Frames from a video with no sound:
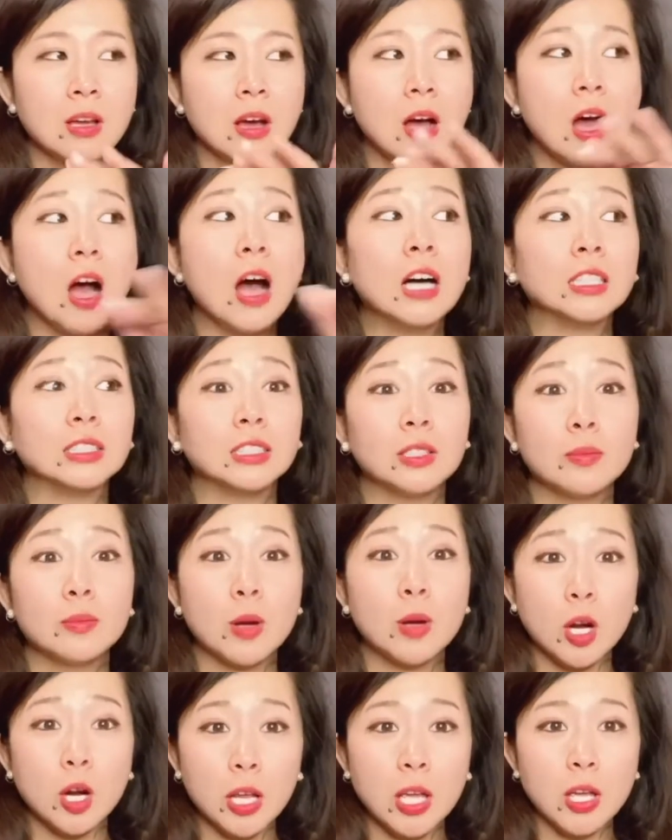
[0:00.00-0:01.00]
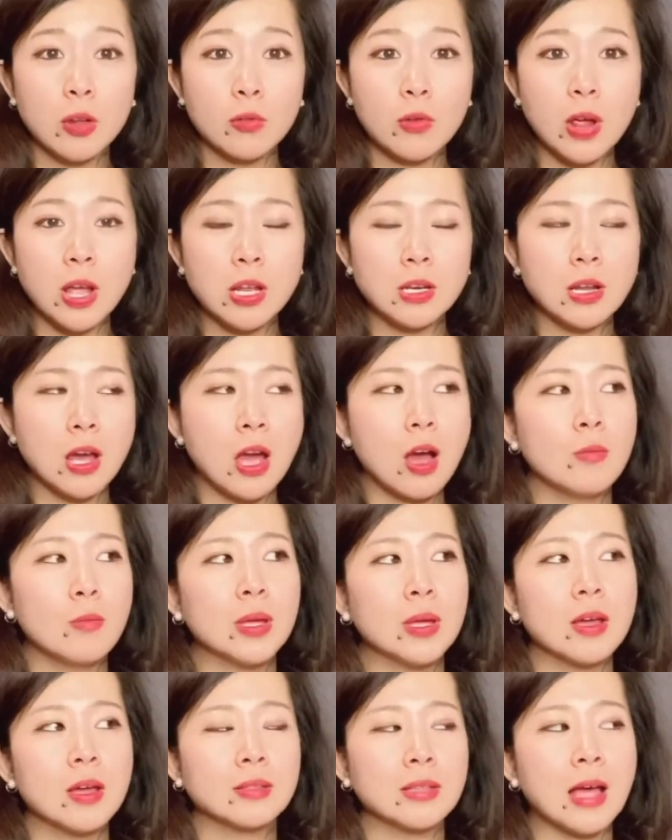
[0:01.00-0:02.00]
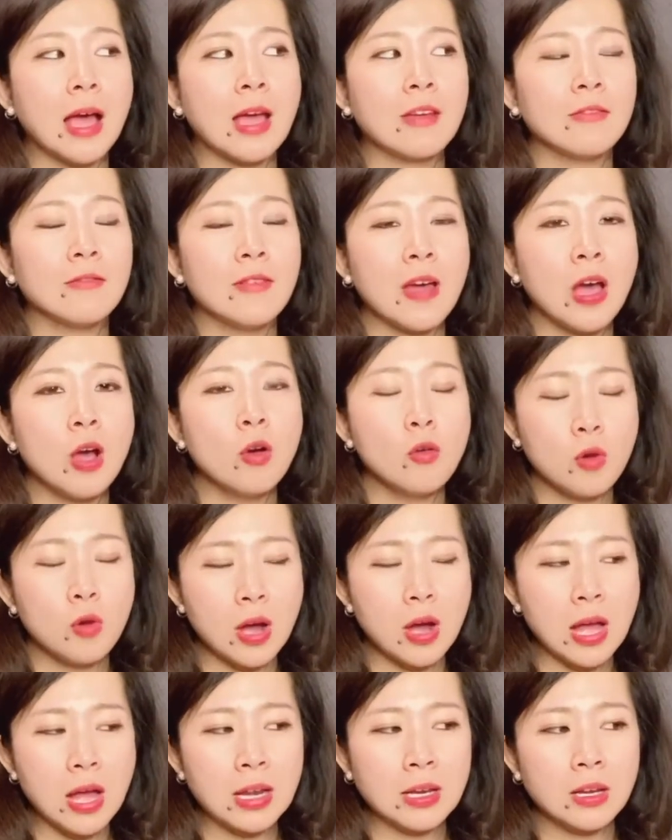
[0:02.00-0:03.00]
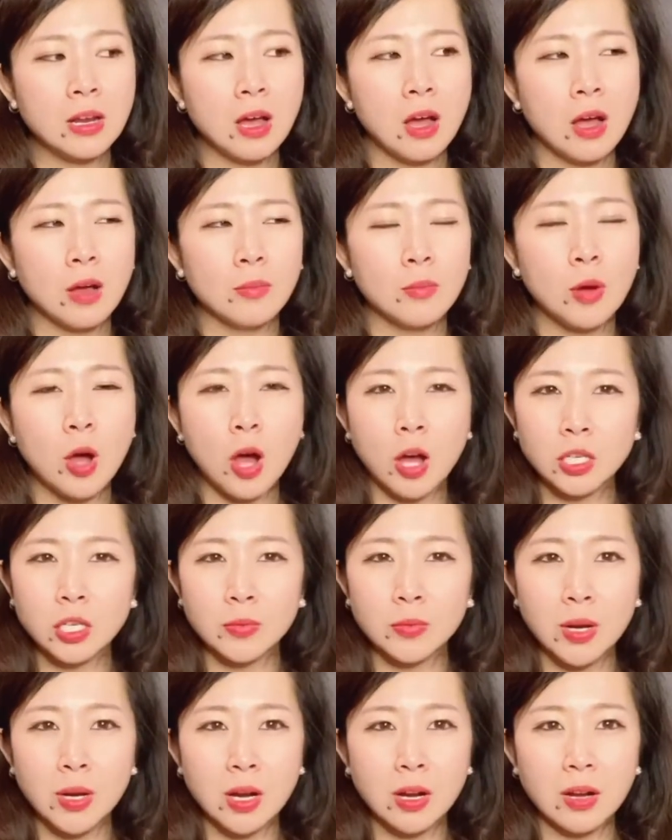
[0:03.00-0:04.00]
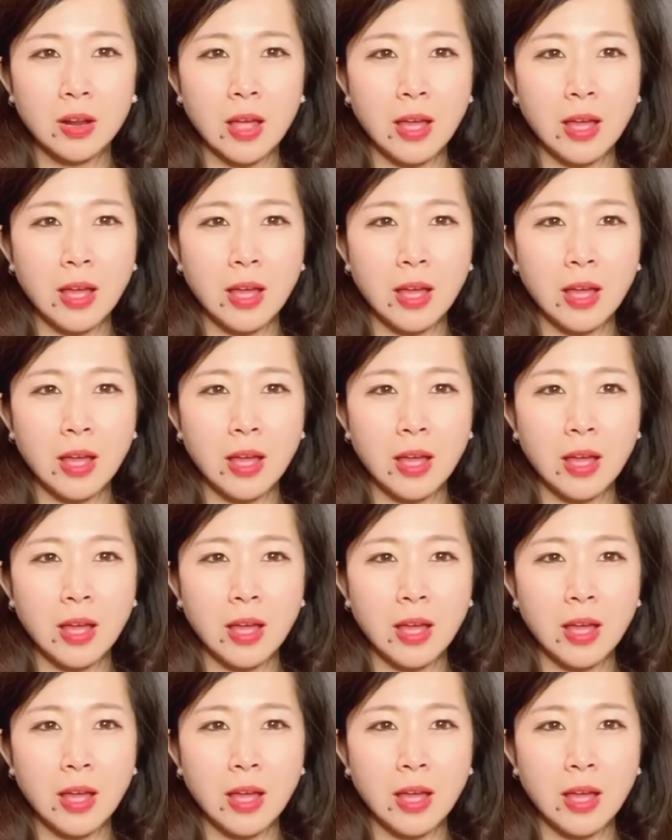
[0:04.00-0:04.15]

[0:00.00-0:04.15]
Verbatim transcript: on the market right now because I found one on Poshmark.